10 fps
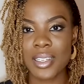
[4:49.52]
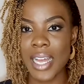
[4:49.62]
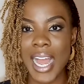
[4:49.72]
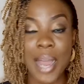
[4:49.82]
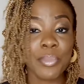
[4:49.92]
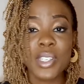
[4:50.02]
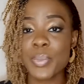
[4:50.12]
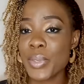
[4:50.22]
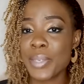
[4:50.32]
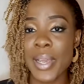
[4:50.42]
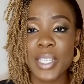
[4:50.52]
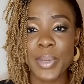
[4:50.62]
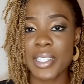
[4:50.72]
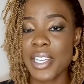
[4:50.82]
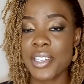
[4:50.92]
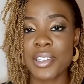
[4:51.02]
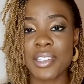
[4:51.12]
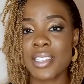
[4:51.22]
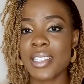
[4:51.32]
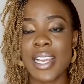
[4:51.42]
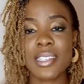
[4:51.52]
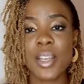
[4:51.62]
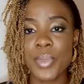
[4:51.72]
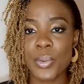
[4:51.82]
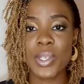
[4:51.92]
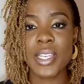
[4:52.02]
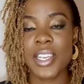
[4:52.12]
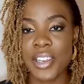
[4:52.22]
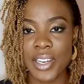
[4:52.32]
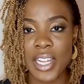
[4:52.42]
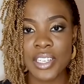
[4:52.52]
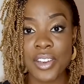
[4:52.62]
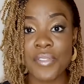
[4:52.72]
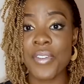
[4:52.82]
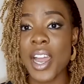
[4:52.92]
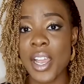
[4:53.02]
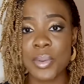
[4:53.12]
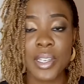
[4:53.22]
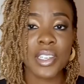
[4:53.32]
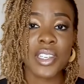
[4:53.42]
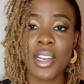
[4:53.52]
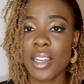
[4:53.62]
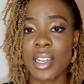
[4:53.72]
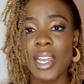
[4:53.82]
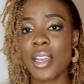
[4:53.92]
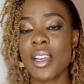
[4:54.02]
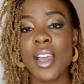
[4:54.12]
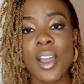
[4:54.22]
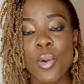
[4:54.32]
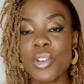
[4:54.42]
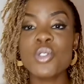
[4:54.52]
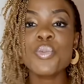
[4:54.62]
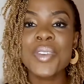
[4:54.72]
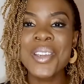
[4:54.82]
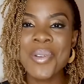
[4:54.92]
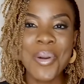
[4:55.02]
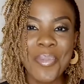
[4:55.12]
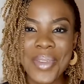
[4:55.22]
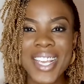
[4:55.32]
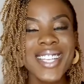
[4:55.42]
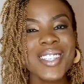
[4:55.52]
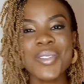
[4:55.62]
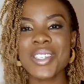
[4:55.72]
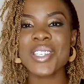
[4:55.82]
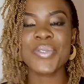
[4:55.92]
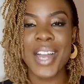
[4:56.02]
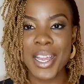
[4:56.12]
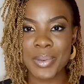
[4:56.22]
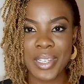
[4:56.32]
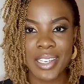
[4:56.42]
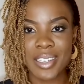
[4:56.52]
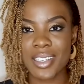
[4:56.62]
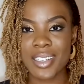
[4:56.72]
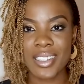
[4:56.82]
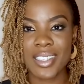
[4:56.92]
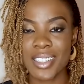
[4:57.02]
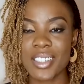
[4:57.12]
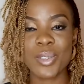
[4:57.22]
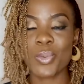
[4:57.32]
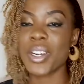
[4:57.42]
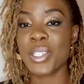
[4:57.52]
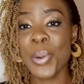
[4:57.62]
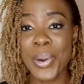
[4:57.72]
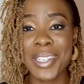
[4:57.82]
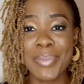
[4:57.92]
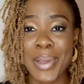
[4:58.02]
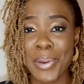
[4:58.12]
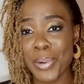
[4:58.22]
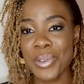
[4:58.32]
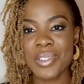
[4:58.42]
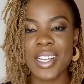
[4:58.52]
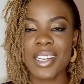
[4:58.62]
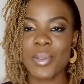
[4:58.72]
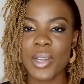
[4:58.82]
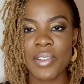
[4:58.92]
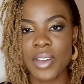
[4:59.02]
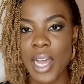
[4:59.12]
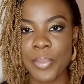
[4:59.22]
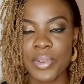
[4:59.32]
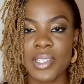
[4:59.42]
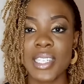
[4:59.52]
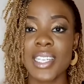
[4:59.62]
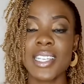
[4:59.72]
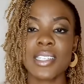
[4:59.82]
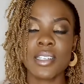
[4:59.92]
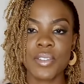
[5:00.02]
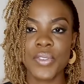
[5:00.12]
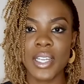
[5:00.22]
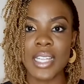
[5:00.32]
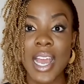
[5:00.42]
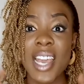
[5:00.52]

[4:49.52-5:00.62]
I'm just putting my expectations, it's like something we say here in Nigeria, vibes and inshallah, like what will be will be. So we just vibes and just work towards my goals, and whatever happens, I take it in good faith.